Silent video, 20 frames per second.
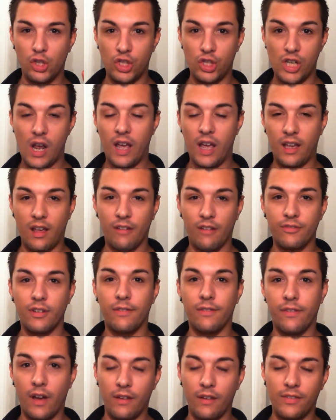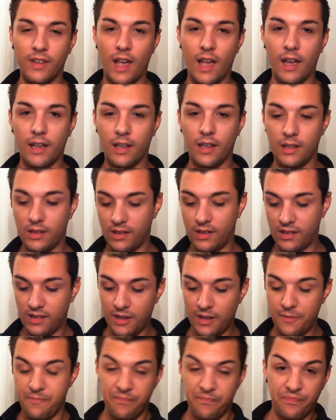check after 5
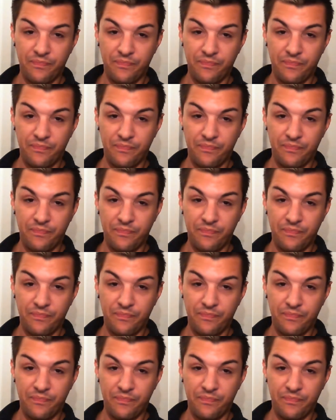seconds,